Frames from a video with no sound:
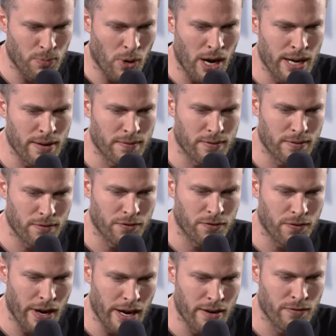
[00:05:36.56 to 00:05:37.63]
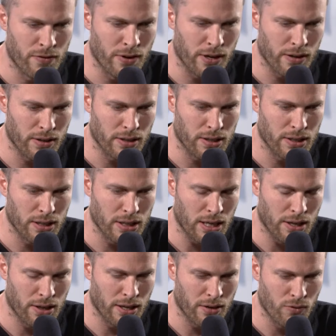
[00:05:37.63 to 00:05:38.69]
my favourite,
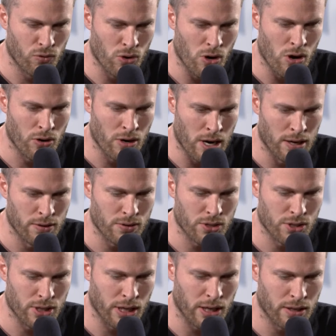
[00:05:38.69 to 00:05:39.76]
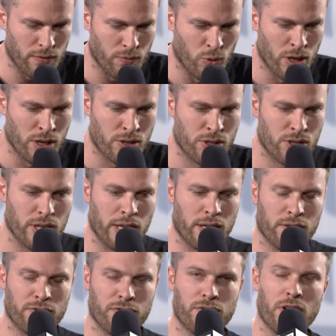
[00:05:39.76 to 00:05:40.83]
I think, wrong answer was
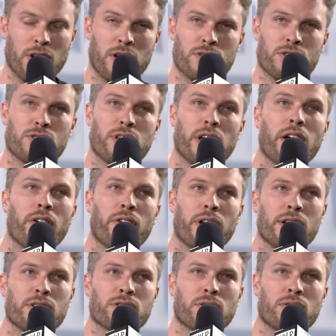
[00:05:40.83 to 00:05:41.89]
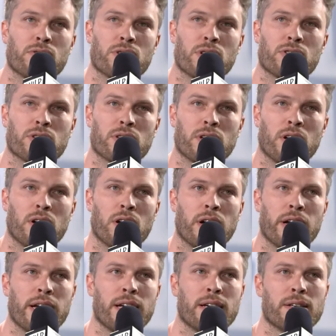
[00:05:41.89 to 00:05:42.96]
in the first series, and there was this
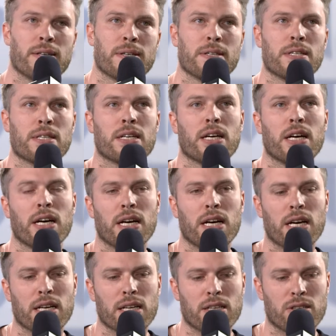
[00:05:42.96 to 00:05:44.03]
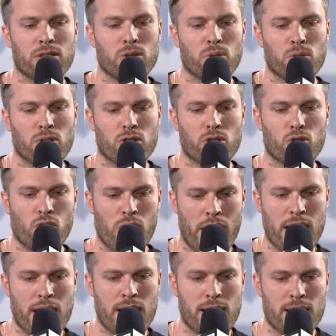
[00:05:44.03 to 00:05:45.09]
guy... called
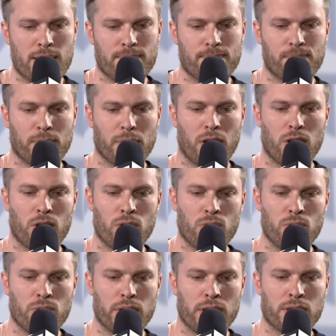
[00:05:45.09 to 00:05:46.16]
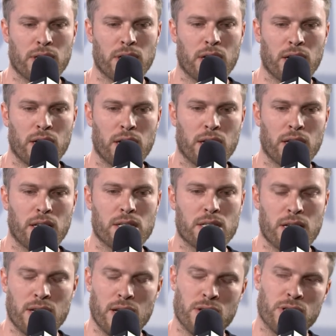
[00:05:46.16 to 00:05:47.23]
Craig, who is an
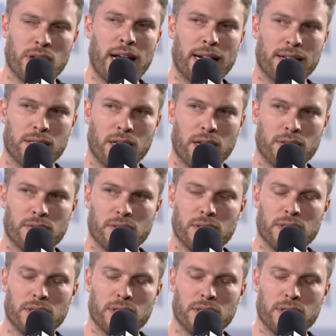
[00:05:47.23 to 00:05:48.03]
actor,